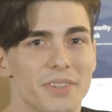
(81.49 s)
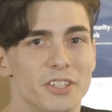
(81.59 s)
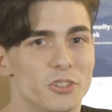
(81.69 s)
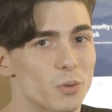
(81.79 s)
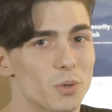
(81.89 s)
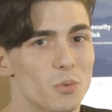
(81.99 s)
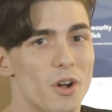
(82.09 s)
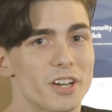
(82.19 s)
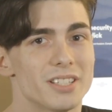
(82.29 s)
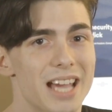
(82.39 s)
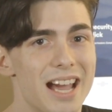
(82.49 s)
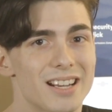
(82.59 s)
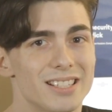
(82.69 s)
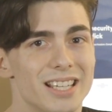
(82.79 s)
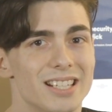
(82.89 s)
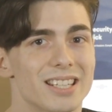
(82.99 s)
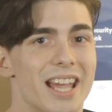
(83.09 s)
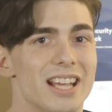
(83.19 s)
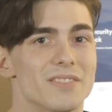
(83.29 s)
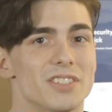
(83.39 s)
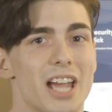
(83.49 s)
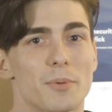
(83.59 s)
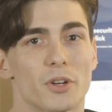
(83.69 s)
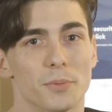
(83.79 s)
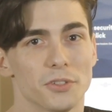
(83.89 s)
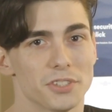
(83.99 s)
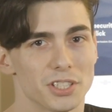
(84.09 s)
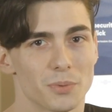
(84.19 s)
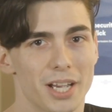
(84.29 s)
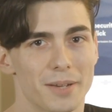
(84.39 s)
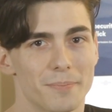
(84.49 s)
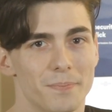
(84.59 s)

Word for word: You sure wouldn't want your data to get into the hands of cybercriminals this way.